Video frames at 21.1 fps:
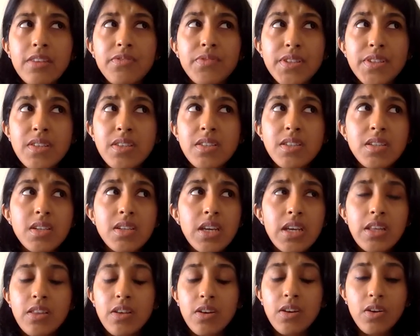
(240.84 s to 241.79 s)
visit
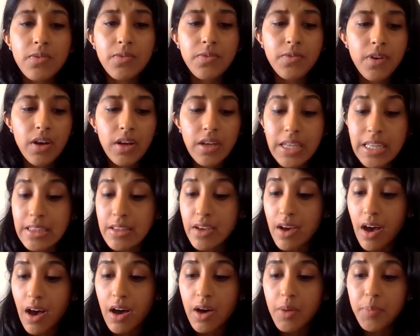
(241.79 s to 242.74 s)
either
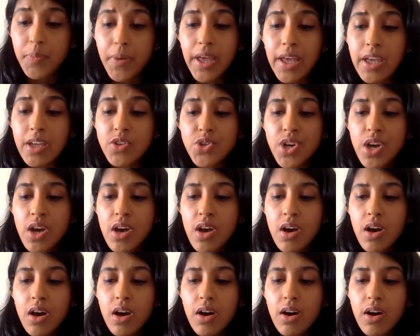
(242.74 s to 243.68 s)
our page
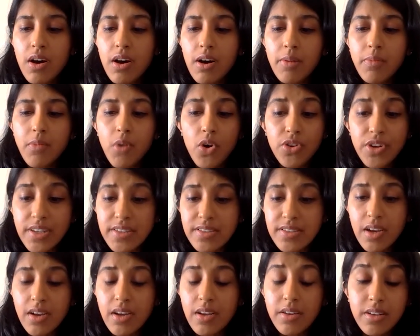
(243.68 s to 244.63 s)
or
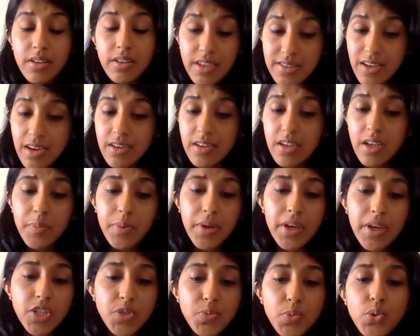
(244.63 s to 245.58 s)
Restart India
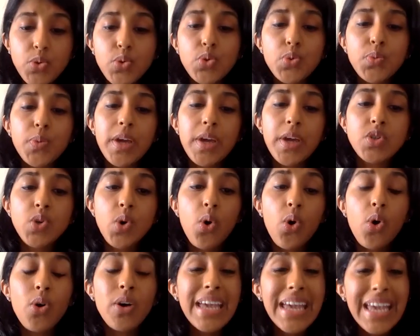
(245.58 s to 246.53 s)
page, Muthoot page,
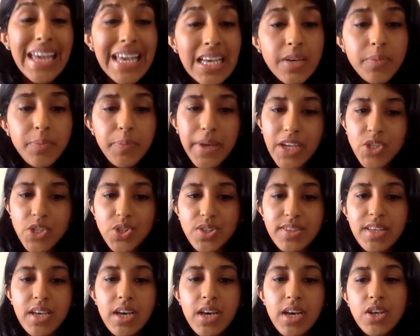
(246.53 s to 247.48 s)
or Inc.
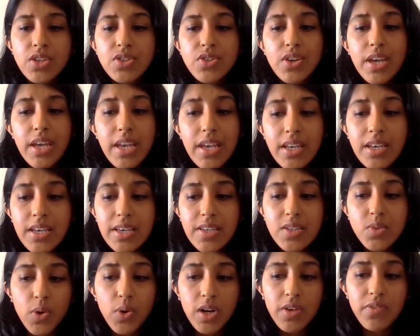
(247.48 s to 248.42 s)
pages. So Inc.
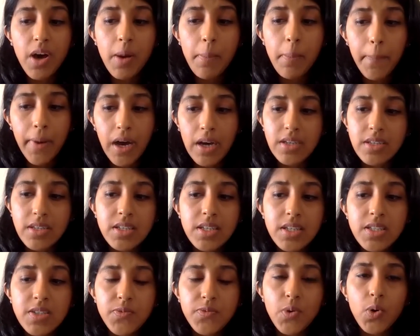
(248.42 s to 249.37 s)
is one of our
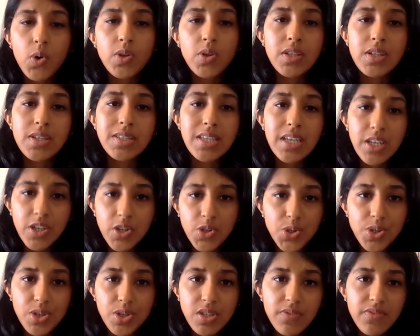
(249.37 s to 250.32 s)
partners for this
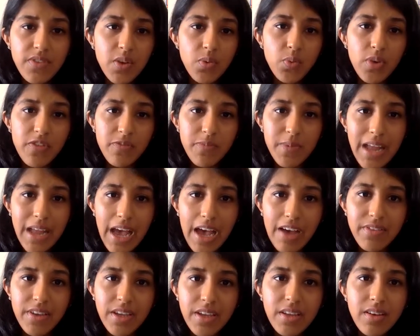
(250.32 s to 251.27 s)
initiative that we've been
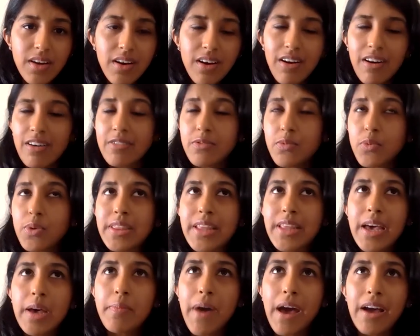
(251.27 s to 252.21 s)
having with
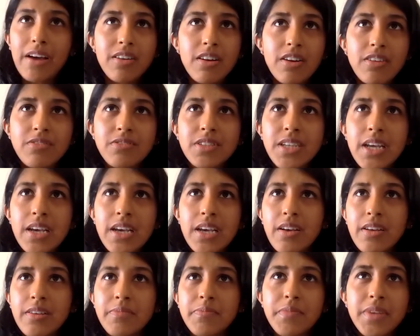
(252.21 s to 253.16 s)
their background
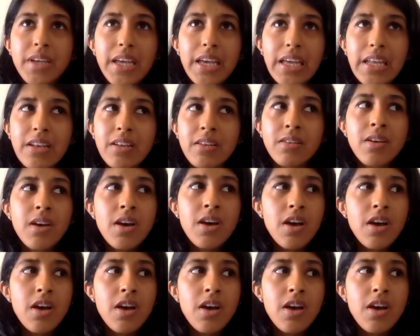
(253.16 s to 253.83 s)
in